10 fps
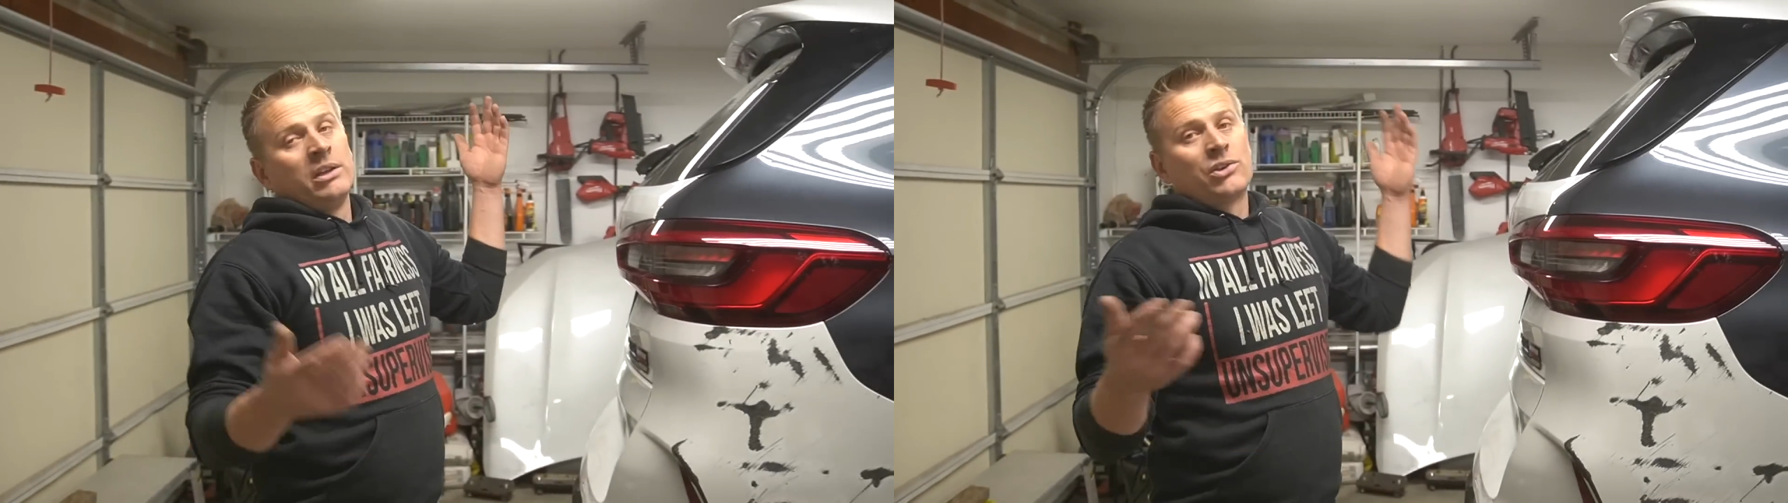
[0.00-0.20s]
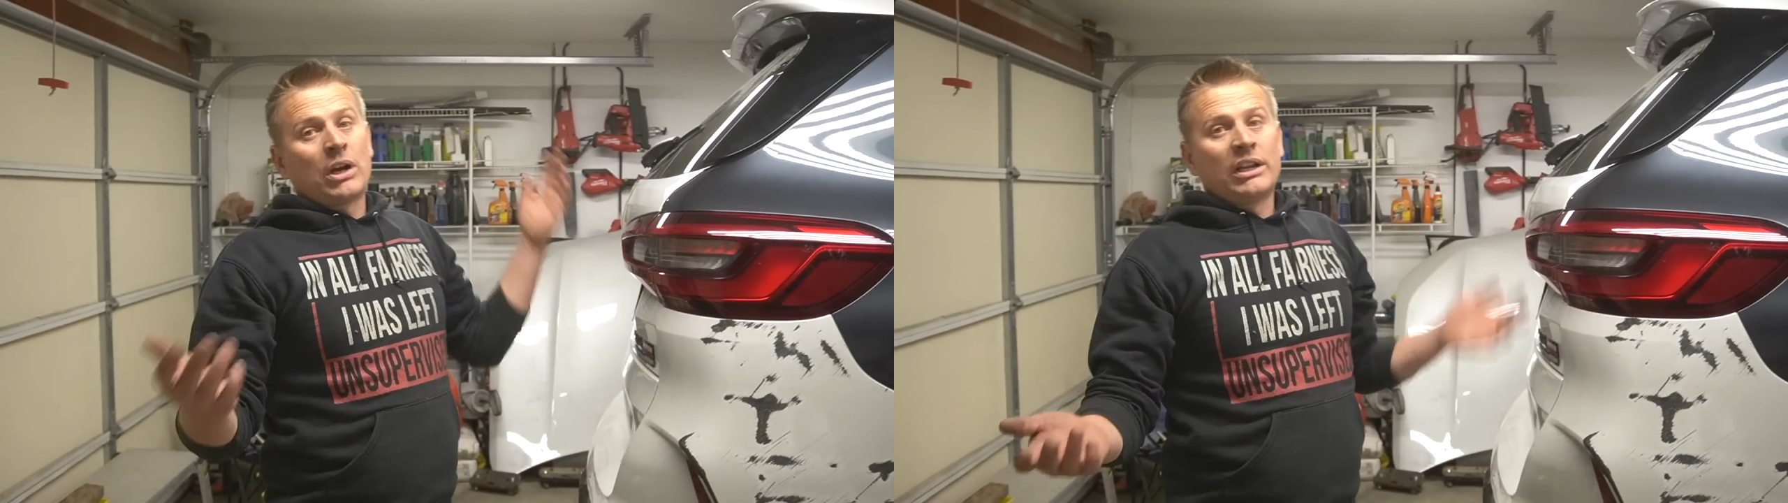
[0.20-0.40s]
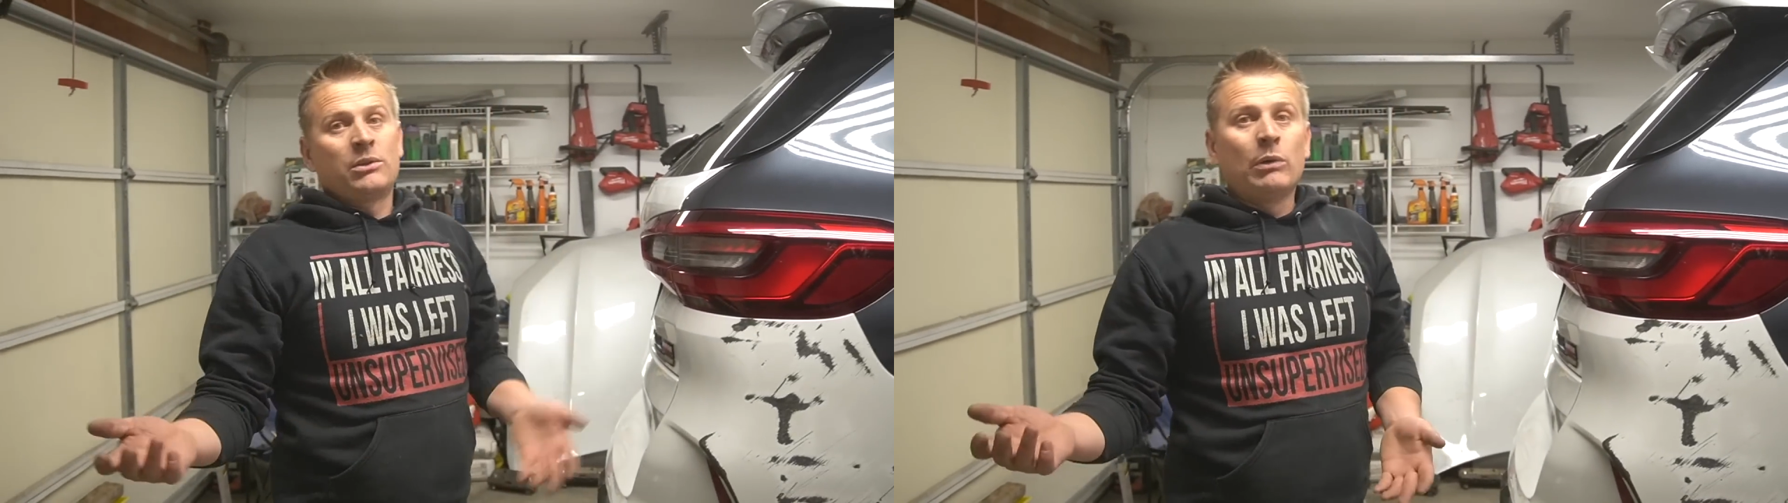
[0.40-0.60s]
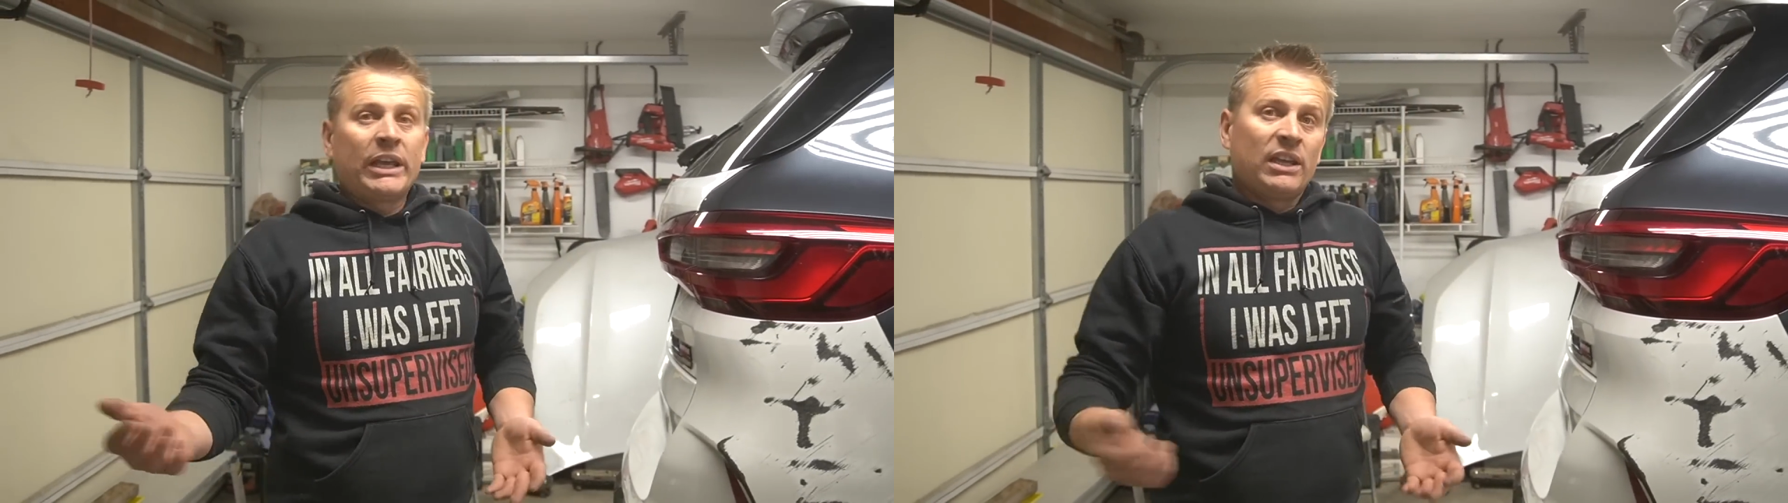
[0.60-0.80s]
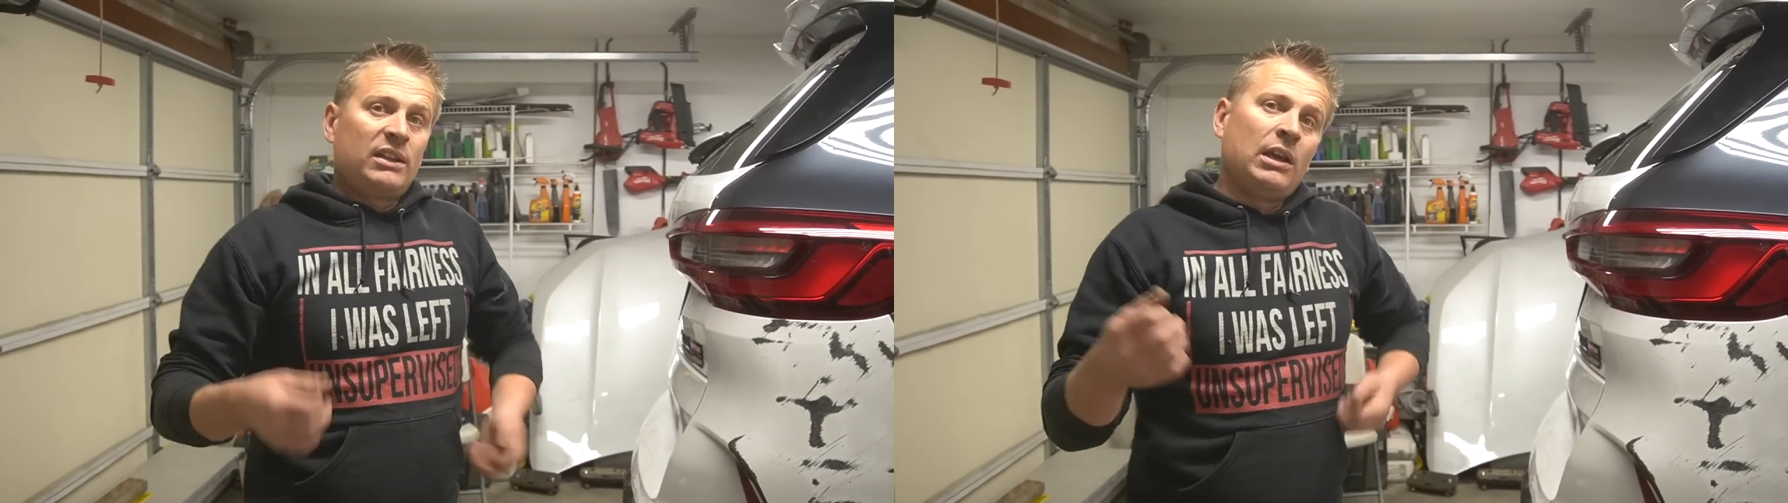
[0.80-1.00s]
Try to
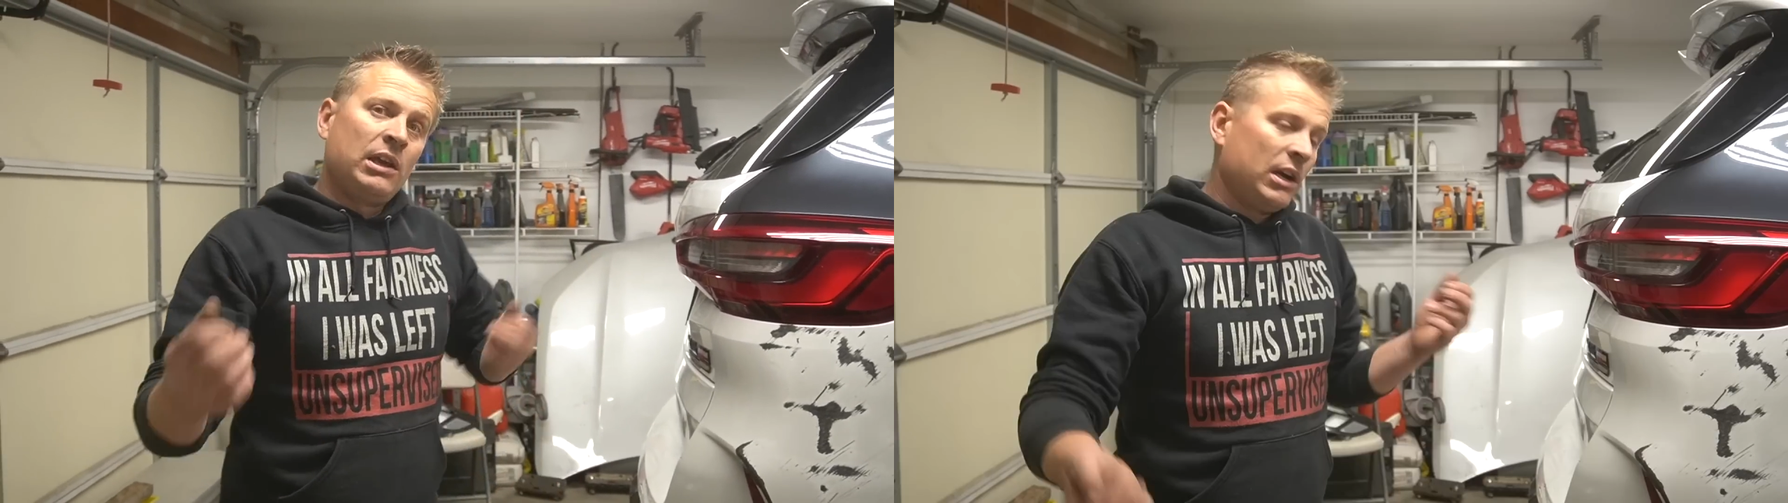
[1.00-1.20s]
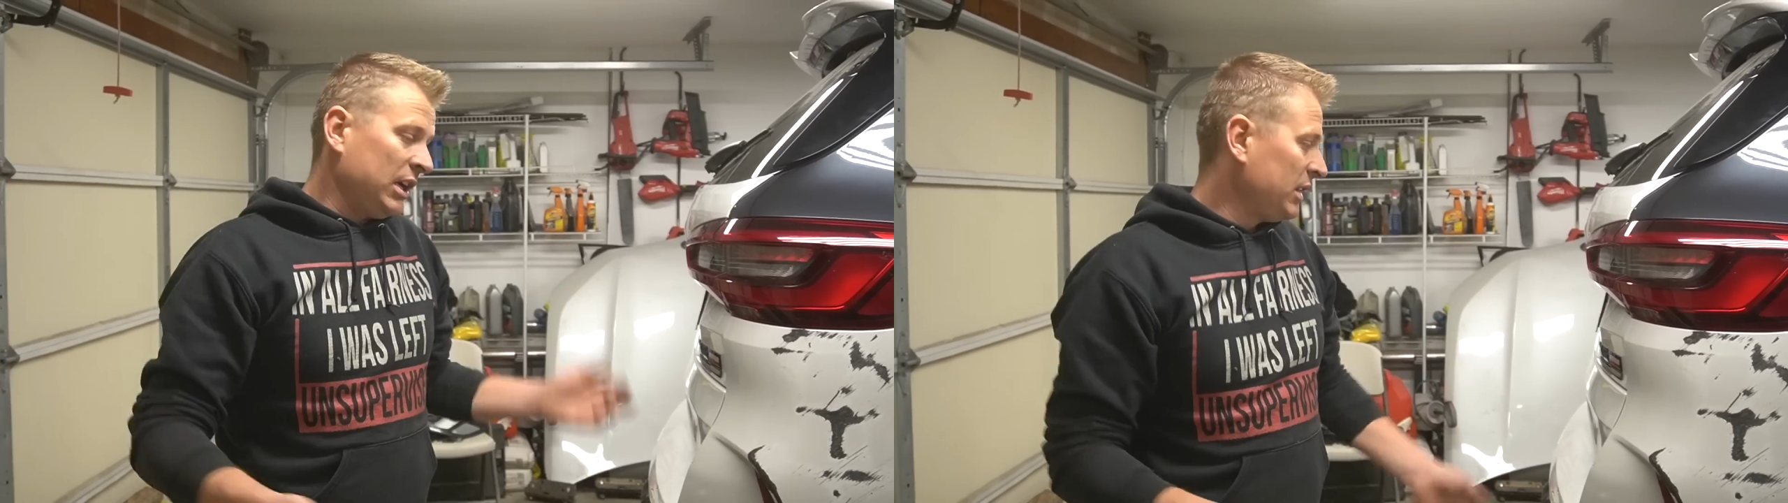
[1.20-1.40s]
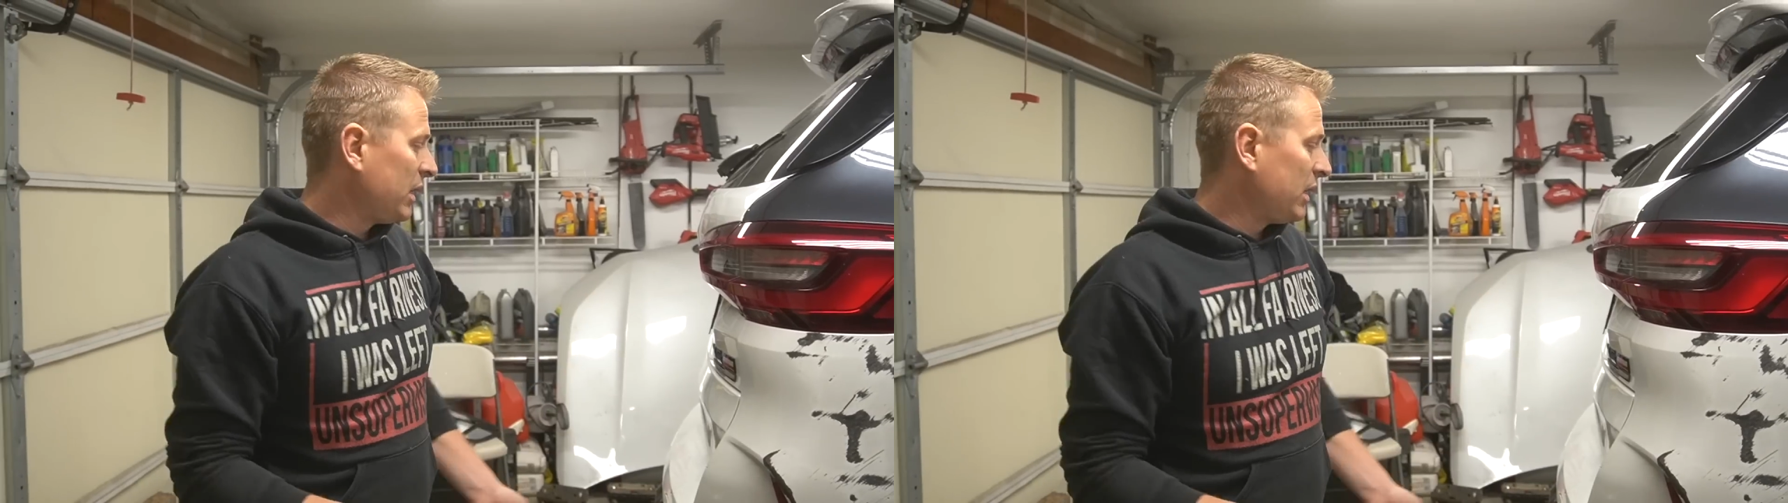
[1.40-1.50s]
tweak it here and